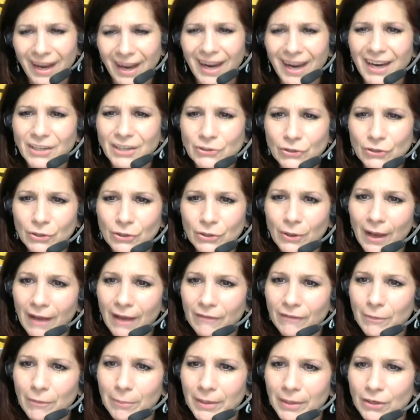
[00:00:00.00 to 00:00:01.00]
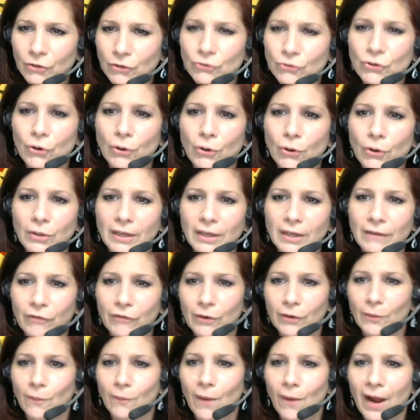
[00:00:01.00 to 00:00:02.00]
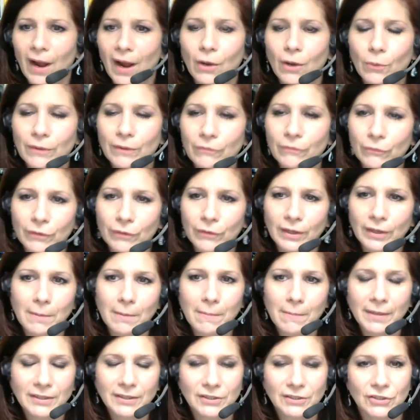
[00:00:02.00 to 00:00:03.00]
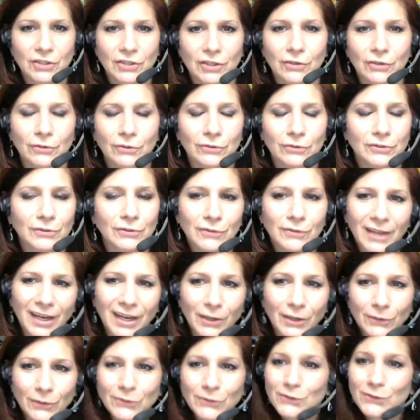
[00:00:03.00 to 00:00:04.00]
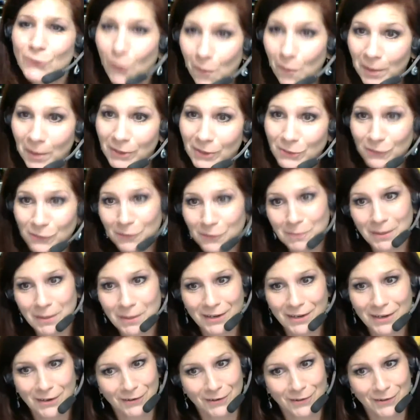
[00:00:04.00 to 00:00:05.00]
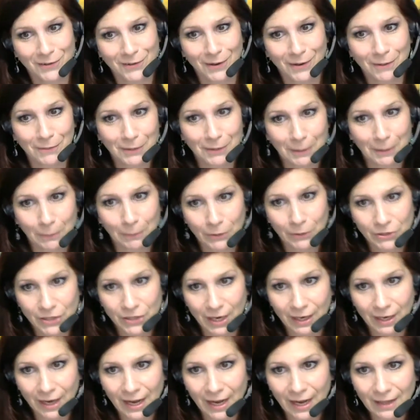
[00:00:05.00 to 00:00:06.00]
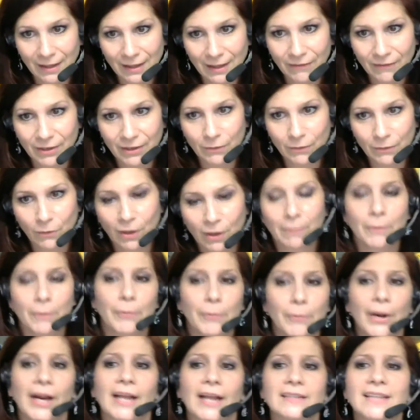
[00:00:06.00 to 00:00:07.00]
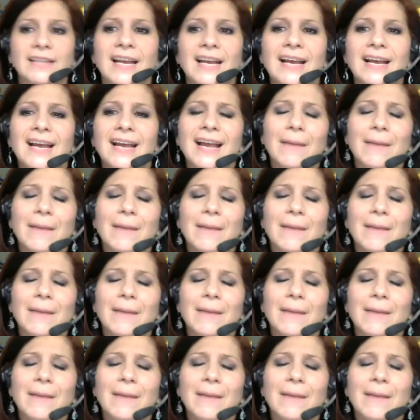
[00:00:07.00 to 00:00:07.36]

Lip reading: Andrew, you haven't been trolling for a while. We've really missed you. So thank you so much for being here, though. I really appreciate it. Hey, Levin, welcome to the broadcast.